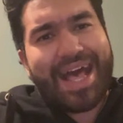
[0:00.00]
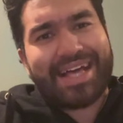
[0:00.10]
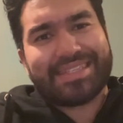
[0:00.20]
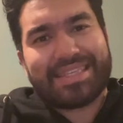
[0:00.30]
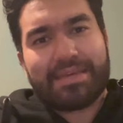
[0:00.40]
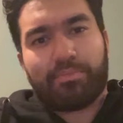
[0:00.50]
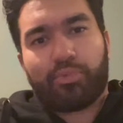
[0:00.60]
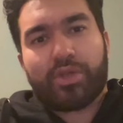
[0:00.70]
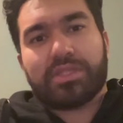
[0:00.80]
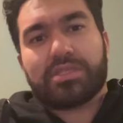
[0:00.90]
as the
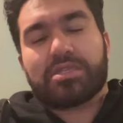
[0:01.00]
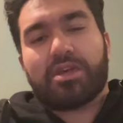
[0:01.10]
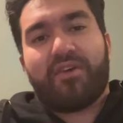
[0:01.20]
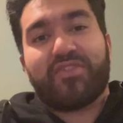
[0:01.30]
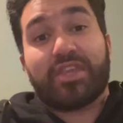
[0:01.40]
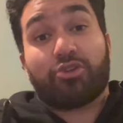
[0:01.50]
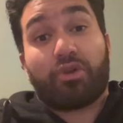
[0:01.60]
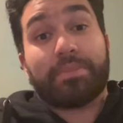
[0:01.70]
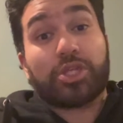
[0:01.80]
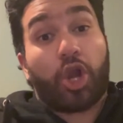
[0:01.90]
Prince of the
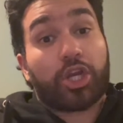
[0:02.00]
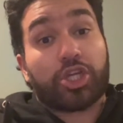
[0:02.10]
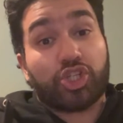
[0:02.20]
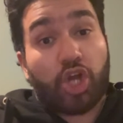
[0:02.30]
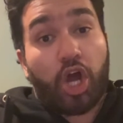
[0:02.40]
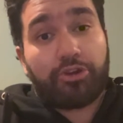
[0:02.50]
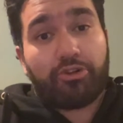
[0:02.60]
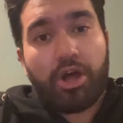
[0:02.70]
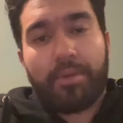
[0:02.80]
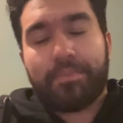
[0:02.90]
Grimdark
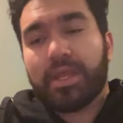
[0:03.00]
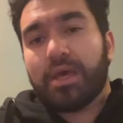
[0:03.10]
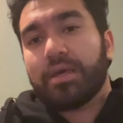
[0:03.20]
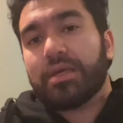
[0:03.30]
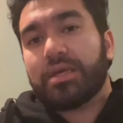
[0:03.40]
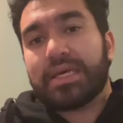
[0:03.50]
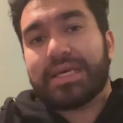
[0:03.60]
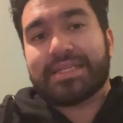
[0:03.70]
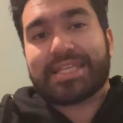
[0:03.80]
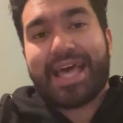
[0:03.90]
genre.
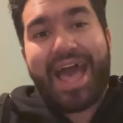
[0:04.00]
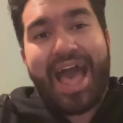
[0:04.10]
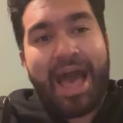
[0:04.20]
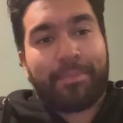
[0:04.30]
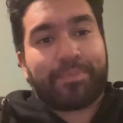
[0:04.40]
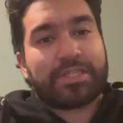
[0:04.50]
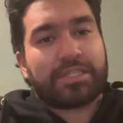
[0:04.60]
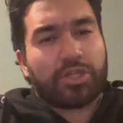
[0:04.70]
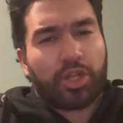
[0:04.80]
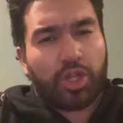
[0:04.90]
He is
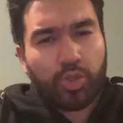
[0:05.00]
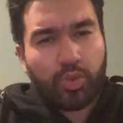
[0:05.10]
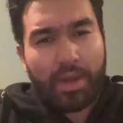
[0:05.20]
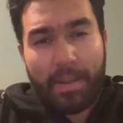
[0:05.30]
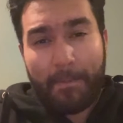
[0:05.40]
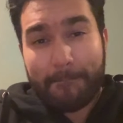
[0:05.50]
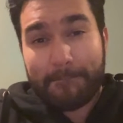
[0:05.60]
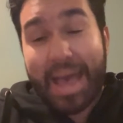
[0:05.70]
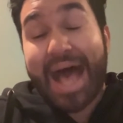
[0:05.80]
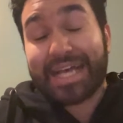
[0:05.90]
absolute
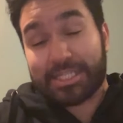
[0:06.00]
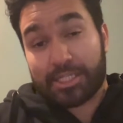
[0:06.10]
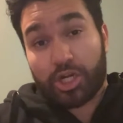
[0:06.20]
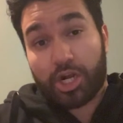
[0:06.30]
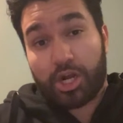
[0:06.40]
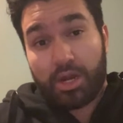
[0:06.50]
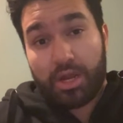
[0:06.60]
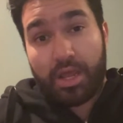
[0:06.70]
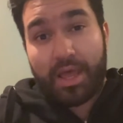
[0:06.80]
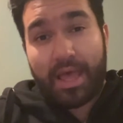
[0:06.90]
master
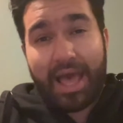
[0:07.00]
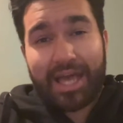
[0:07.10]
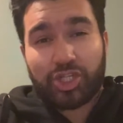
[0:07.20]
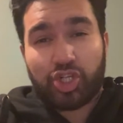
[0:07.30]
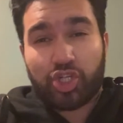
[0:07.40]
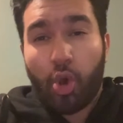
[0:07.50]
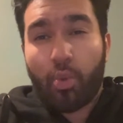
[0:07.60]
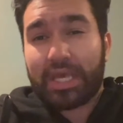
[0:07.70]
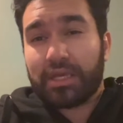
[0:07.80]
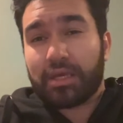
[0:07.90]
at
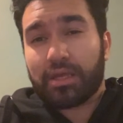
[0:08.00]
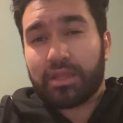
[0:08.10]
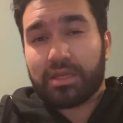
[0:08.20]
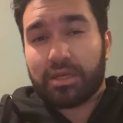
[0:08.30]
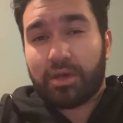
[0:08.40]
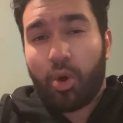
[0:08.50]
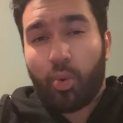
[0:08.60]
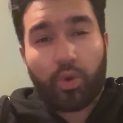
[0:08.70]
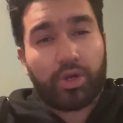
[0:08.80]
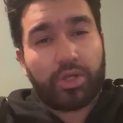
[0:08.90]
showing a
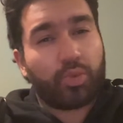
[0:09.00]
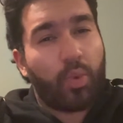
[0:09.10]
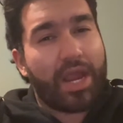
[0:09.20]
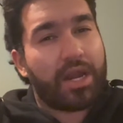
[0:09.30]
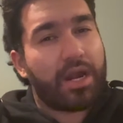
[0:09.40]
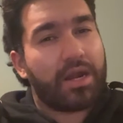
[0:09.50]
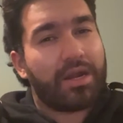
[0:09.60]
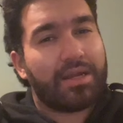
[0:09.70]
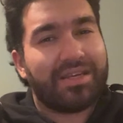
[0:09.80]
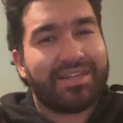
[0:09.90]
world where
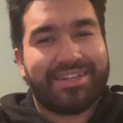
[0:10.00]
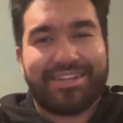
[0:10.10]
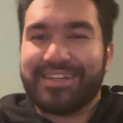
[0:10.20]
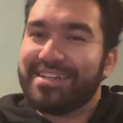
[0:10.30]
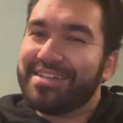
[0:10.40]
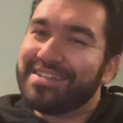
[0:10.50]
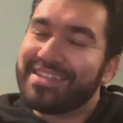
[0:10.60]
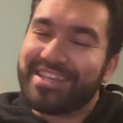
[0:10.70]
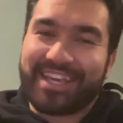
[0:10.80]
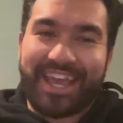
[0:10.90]

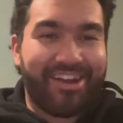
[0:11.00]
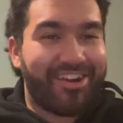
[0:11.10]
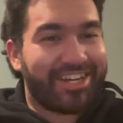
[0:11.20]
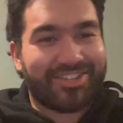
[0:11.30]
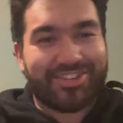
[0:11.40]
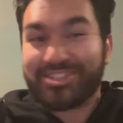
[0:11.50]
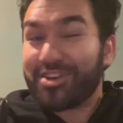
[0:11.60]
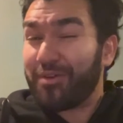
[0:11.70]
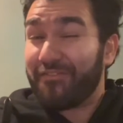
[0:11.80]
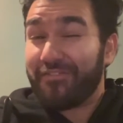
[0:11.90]
the characters
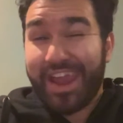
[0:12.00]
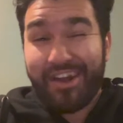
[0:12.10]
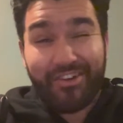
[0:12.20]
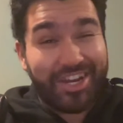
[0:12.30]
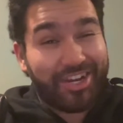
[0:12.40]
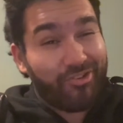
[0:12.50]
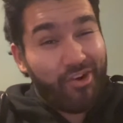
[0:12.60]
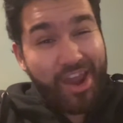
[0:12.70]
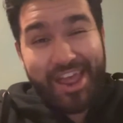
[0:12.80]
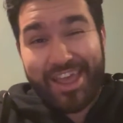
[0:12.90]
are very
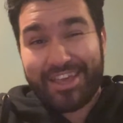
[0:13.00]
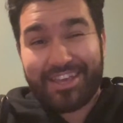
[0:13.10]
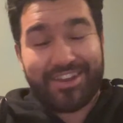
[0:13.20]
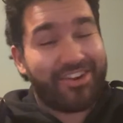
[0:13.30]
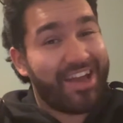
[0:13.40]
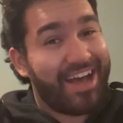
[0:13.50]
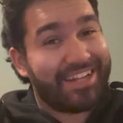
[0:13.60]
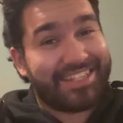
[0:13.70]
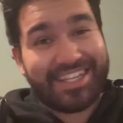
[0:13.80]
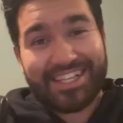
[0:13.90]
gray. You're
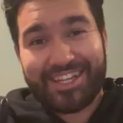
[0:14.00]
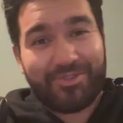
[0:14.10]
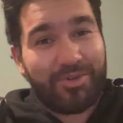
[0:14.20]
not dealing